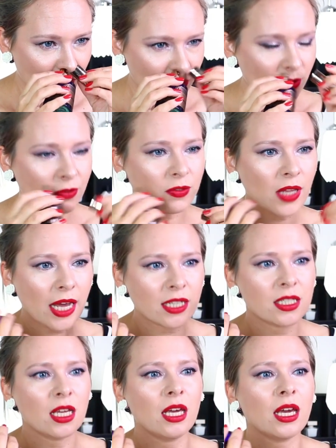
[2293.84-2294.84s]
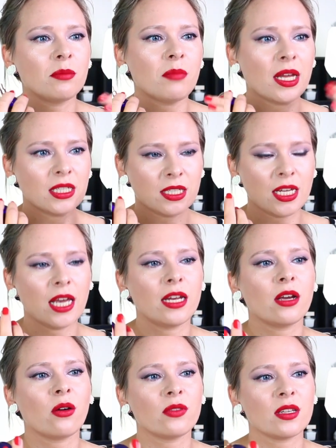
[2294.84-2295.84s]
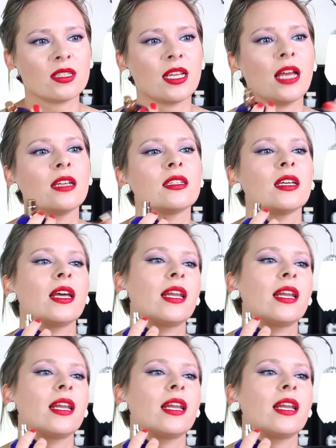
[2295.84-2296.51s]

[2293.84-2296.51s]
reflecting and meditating on the scent,